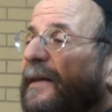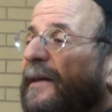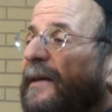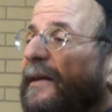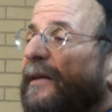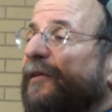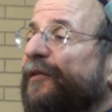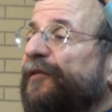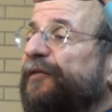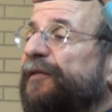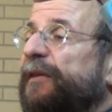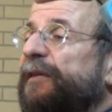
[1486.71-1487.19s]

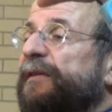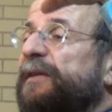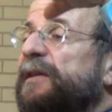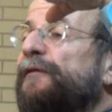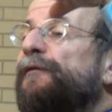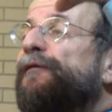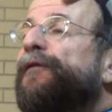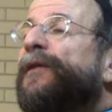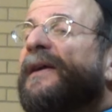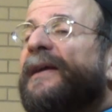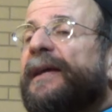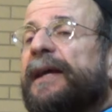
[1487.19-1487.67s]
is
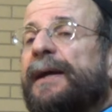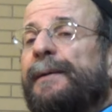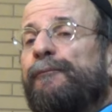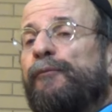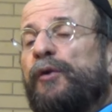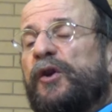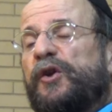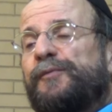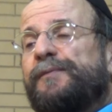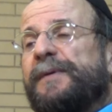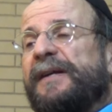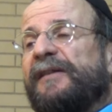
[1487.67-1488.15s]
Nevi'im,
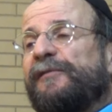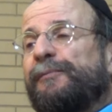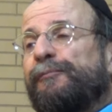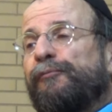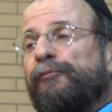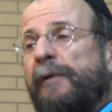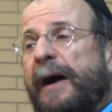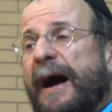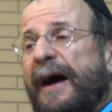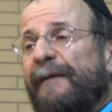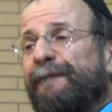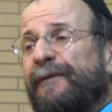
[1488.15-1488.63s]
which means
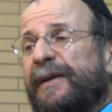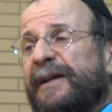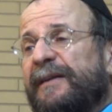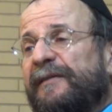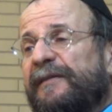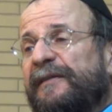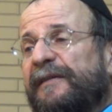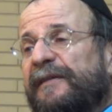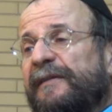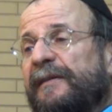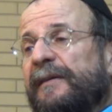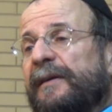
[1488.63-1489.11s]

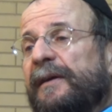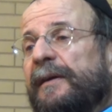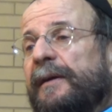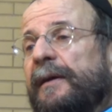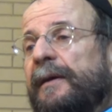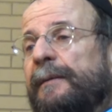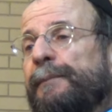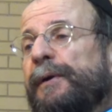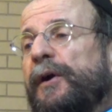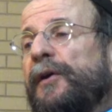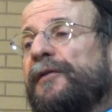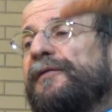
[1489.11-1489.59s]
prophets,
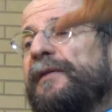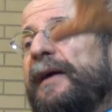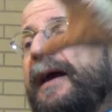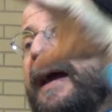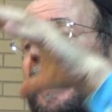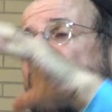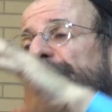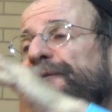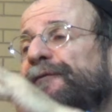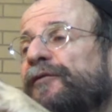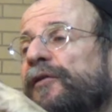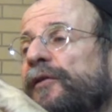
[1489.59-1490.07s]
because
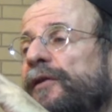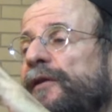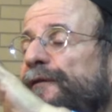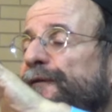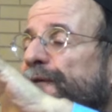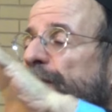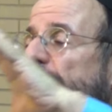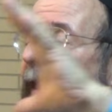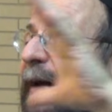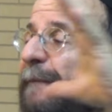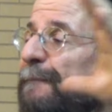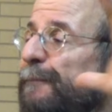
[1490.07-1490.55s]
after the
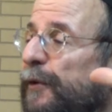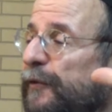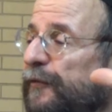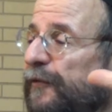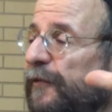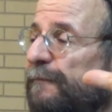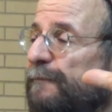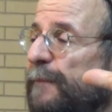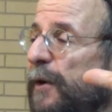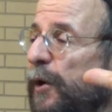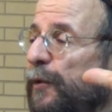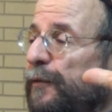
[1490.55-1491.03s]
five
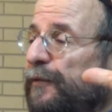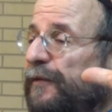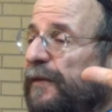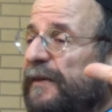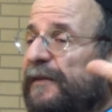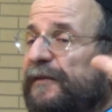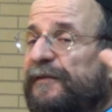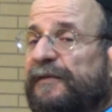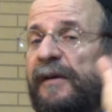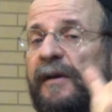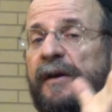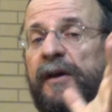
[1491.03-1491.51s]
books of
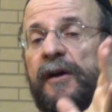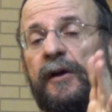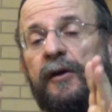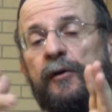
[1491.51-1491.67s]
Moses,